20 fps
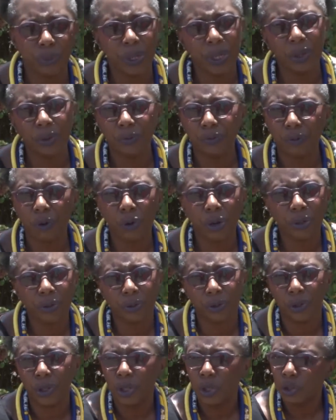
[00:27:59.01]
We look forward
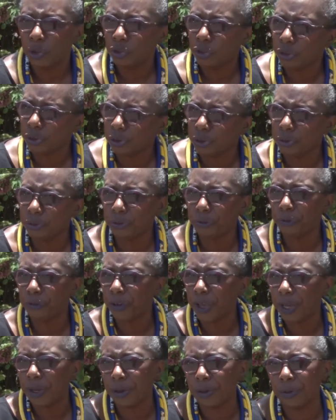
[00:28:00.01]
to church
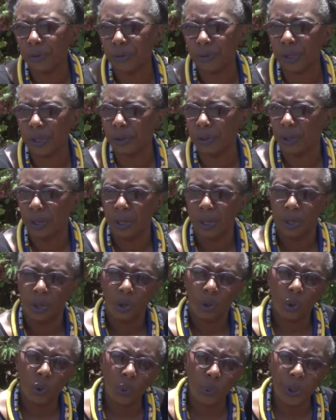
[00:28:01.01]
fairs and
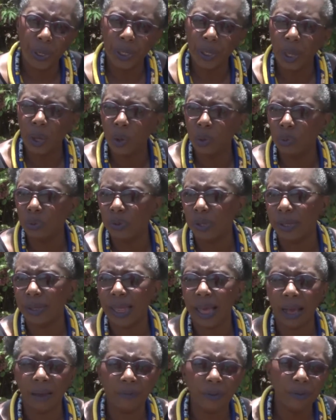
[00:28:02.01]
going out
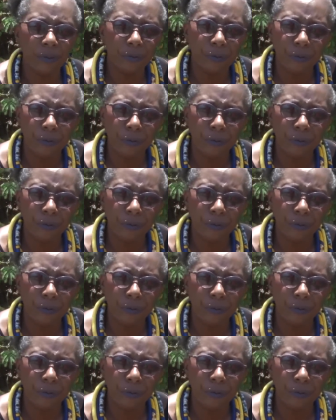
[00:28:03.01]
and having